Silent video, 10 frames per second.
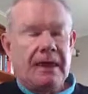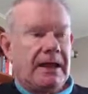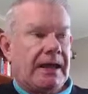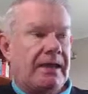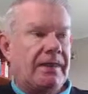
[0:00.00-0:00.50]

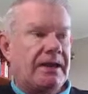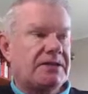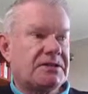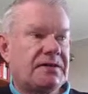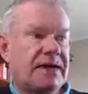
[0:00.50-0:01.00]
and they
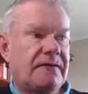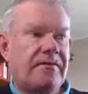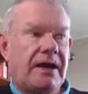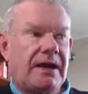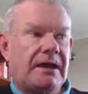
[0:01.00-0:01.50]
just have
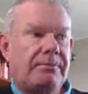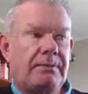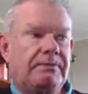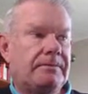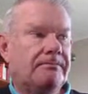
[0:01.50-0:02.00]
a
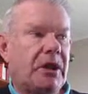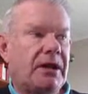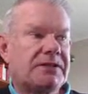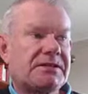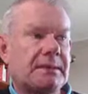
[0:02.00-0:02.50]

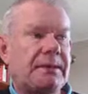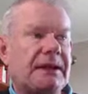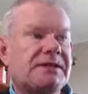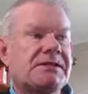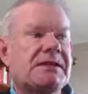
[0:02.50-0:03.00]
minus, a
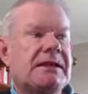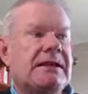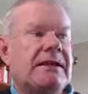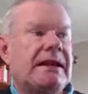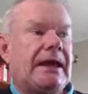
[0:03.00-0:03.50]
plus,
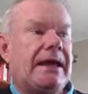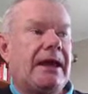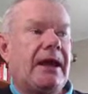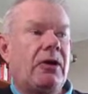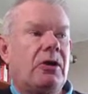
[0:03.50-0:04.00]
and
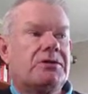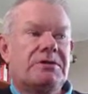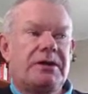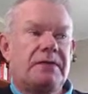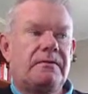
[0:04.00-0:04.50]
arrows to
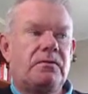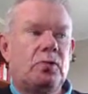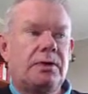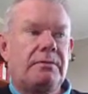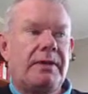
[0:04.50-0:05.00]
go forward
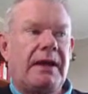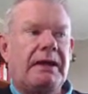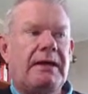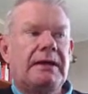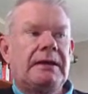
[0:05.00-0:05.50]
and back.
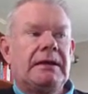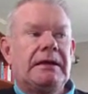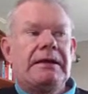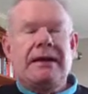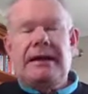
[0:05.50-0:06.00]

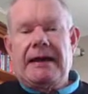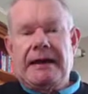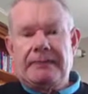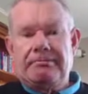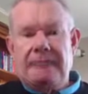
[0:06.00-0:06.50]

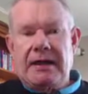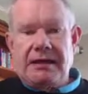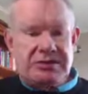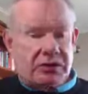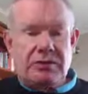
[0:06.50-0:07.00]
And
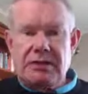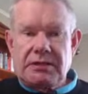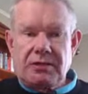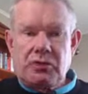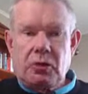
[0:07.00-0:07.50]
so you can
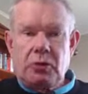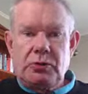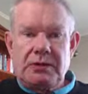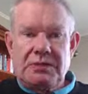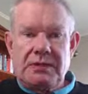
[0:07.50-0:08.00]
control your
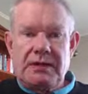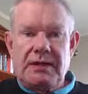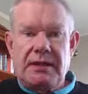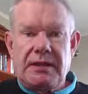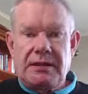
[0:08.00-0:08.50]
speed
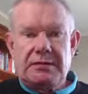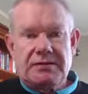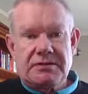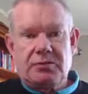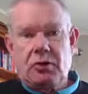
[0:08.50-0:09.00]
there,
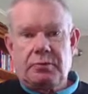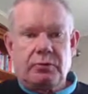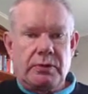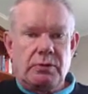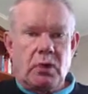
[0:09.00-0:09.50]
stop,
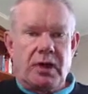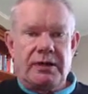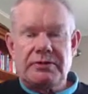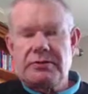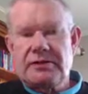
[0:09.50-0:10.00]
rewind,
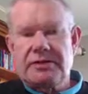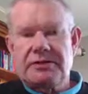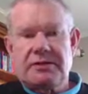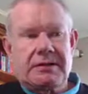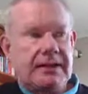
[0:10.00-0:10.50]
do
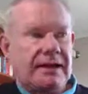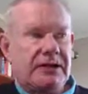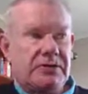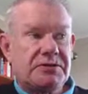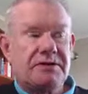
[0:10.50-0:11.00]
things
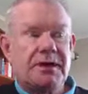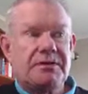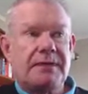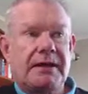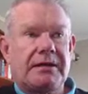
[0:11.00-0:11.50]
using those
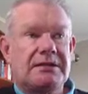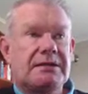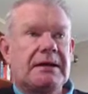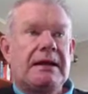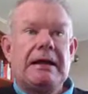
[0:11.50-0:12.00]
buttons.
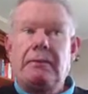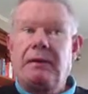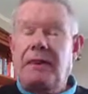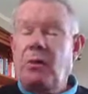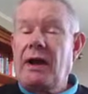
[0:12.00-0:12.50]
But
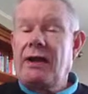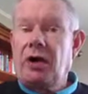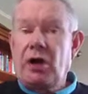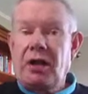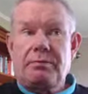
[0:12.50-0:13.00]
the way
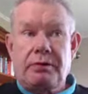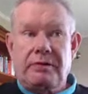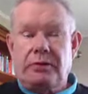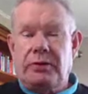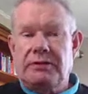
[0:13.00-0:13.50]
I
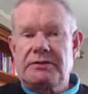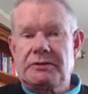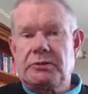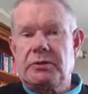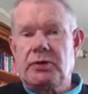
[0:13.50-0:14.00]
prefer
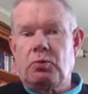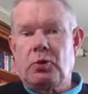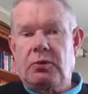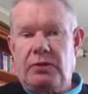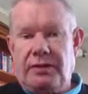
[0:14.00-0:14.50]
to
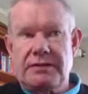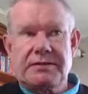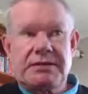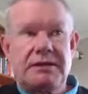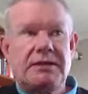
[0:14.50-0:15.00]
work with it
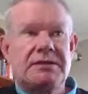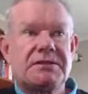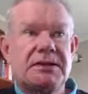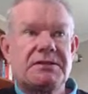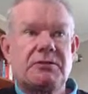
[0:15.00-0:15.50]
is
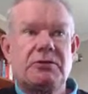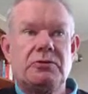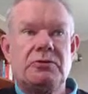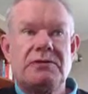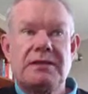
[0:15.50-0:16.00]
to
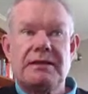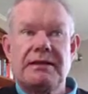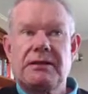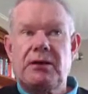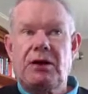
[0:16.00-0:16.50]
use the
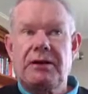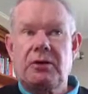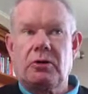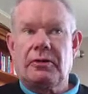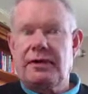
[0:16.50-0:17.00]
little
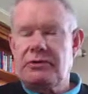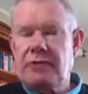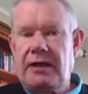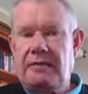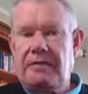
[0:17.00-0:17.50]
icon that you
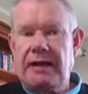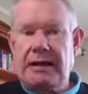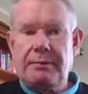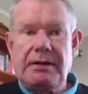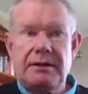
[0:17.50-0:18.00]
have
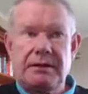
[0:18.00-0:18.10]
up here